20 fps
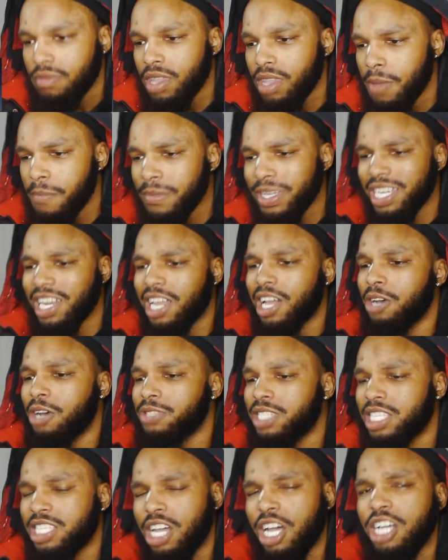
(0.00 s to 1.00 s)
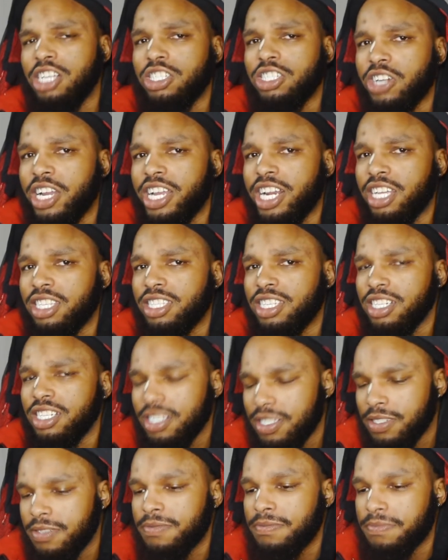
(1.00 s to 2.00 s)
But like I was saying, y'all straight out there?
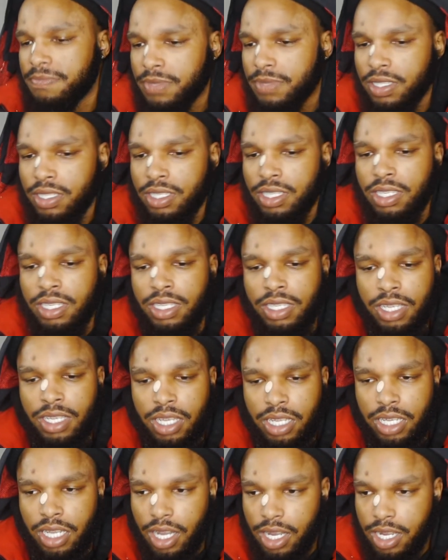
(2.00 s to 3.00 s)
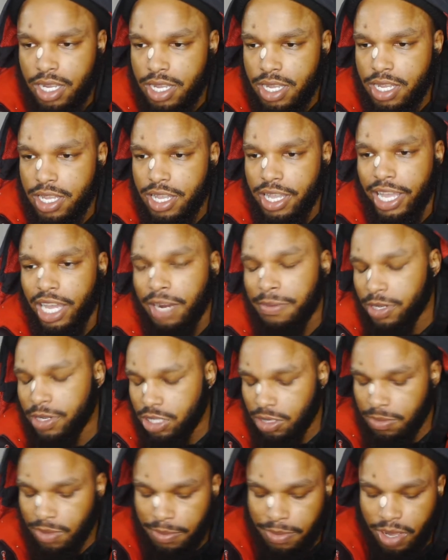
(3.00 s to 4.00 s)
Y'all good? I gotta make
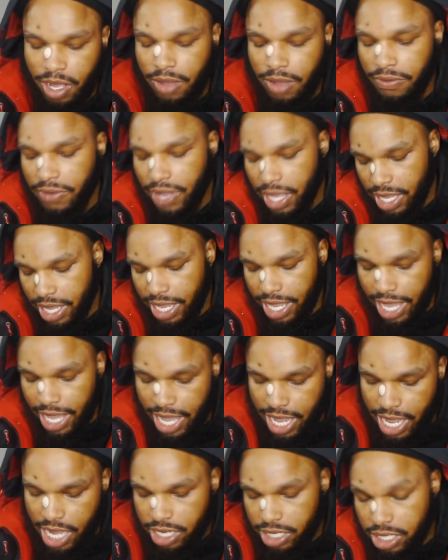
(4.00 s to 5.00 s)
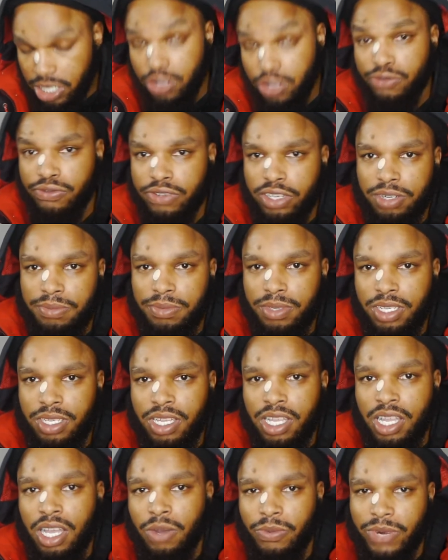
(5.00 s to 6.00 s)
sure my motherfucking gang good, you feel me?
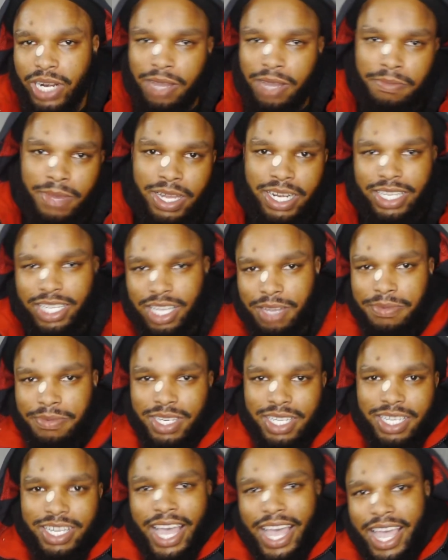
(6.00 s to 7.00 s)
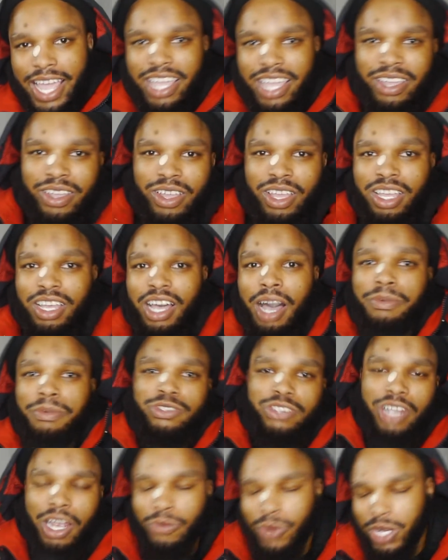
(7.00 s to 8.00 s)
When that money coming in, hey, I'm gonna
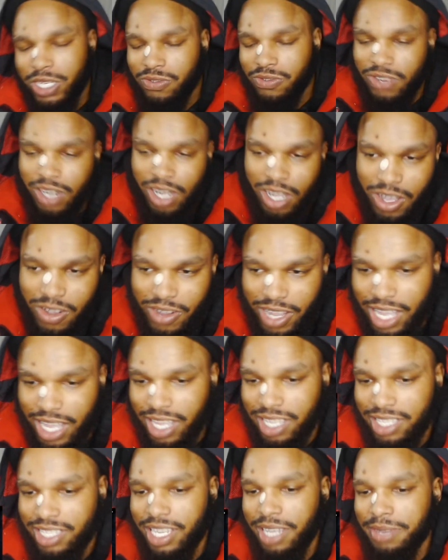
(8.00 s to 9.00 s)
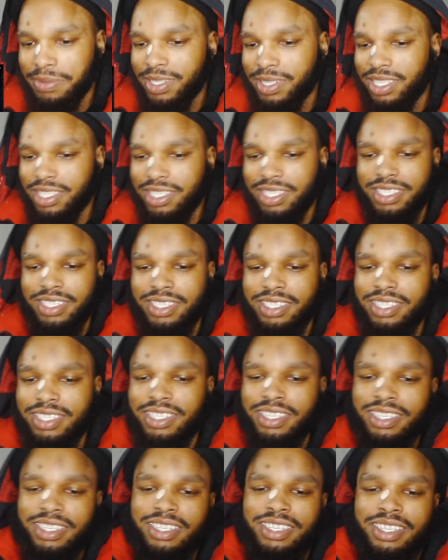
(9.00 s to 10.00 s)
drop race for the whole gang type shit.
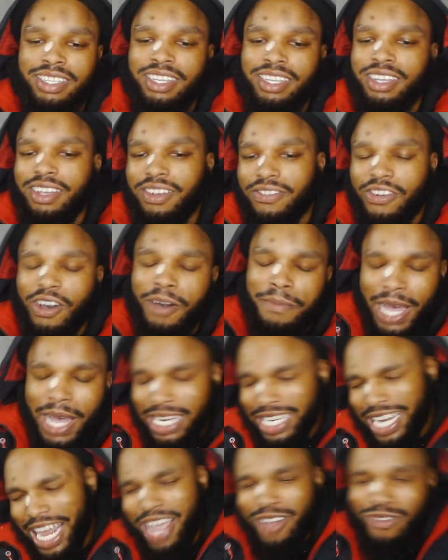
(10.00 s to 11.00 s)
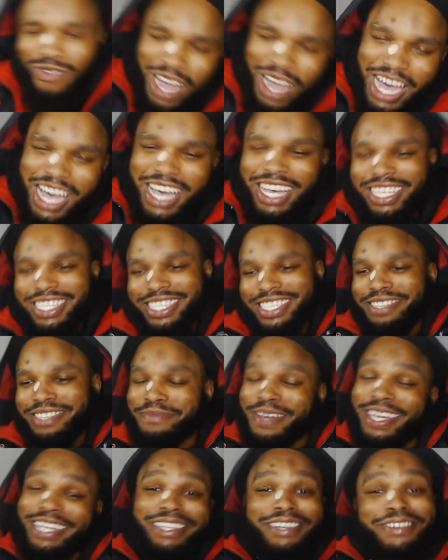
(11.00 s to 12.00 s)
For my day ones.
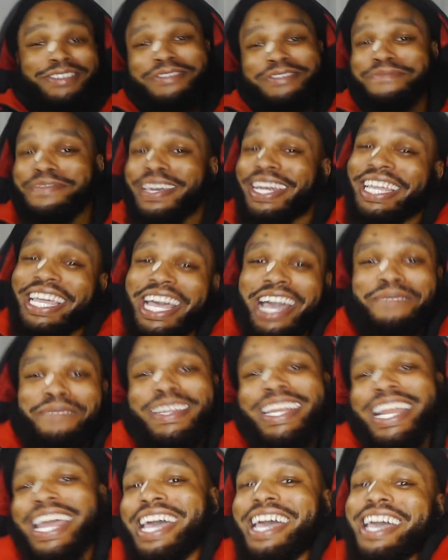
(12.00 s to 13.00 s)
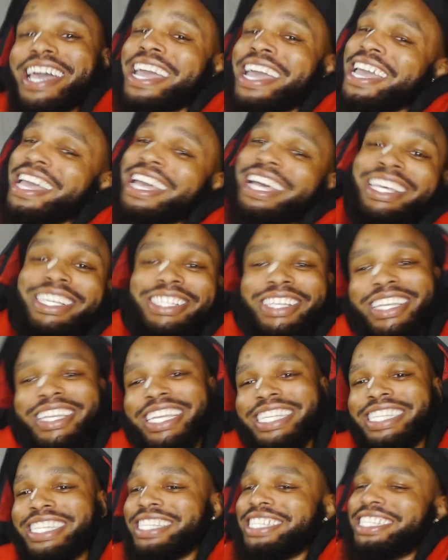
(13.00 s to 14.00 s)
ooh, you better comment now. So you
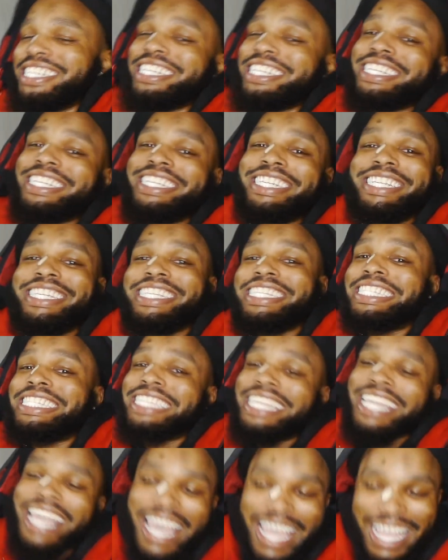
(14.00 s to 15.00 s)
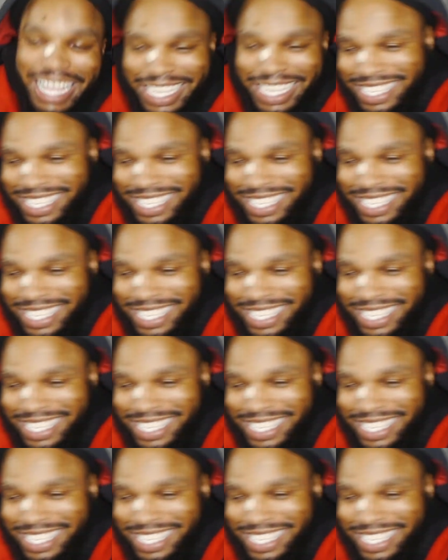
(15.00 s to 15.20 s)
get this, this, this, this C8.